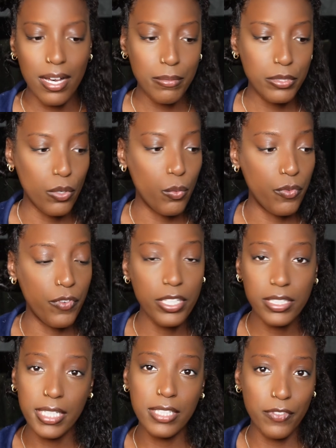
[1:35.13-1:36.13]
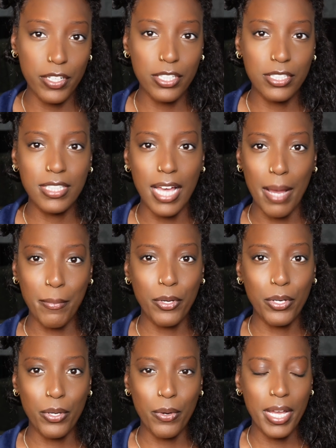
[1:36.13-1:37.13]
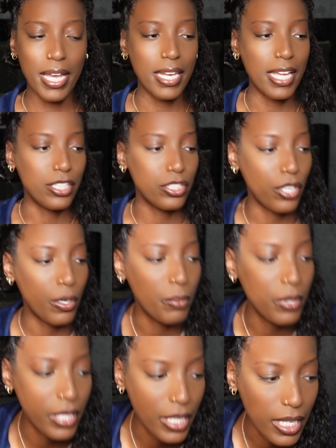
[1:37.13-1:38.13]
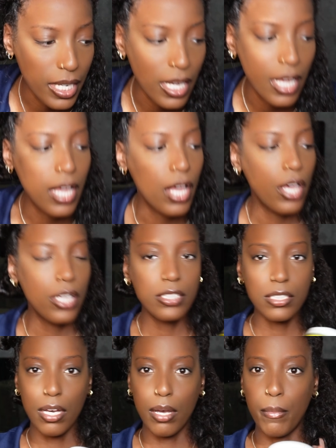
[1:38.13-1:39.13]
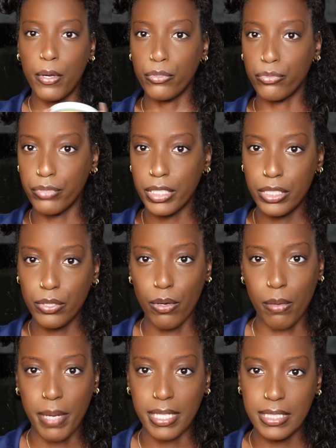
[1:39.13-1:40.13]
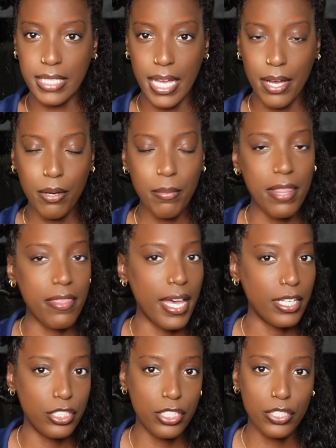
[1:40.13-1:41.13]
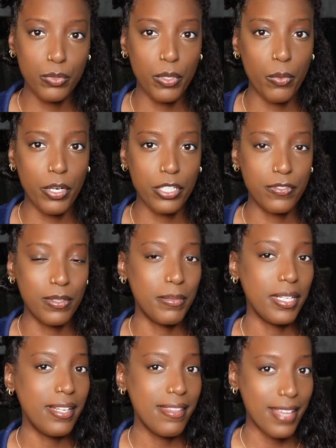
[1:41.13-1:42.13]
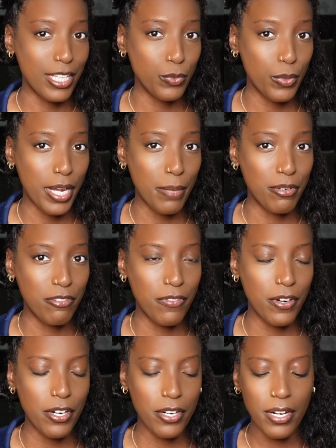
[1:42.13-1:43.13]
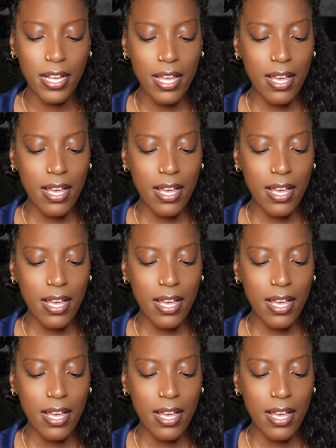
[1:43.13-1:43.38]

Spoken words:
So first things first, I'm going to go ahead and start putting some grease on my scalp. That's just what works for me. That's what I prefer.